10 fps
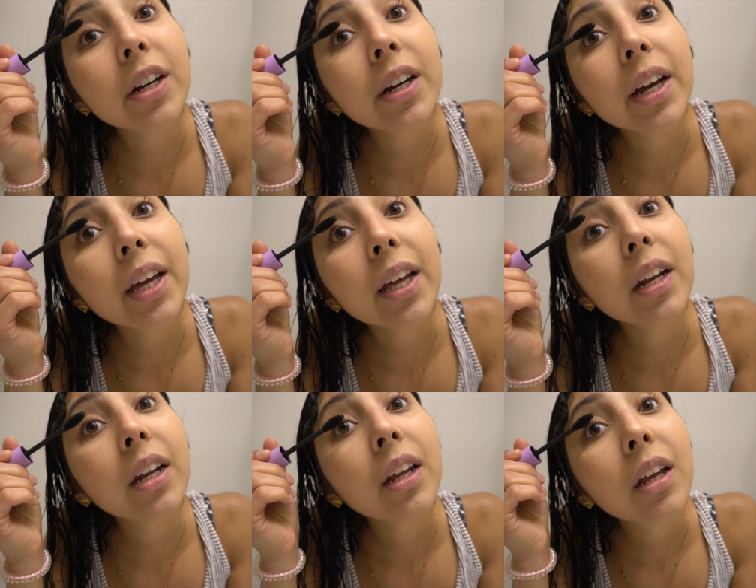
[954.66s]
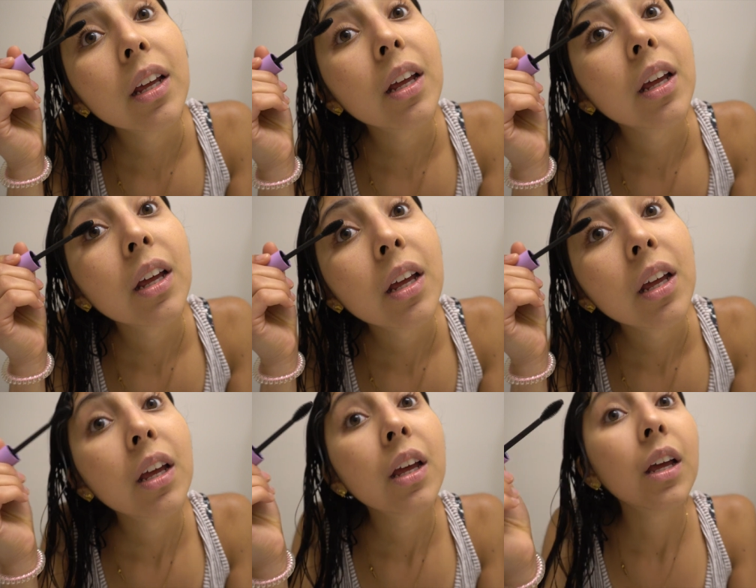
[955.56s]

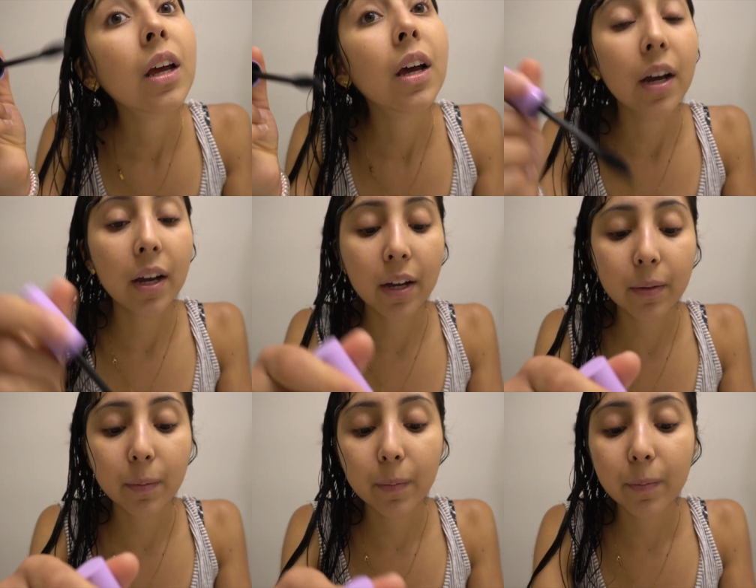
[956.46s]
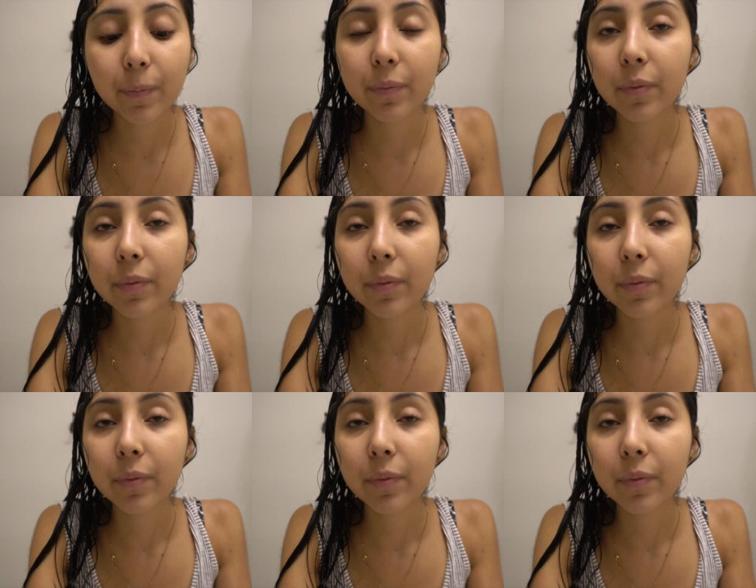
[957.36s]
And um,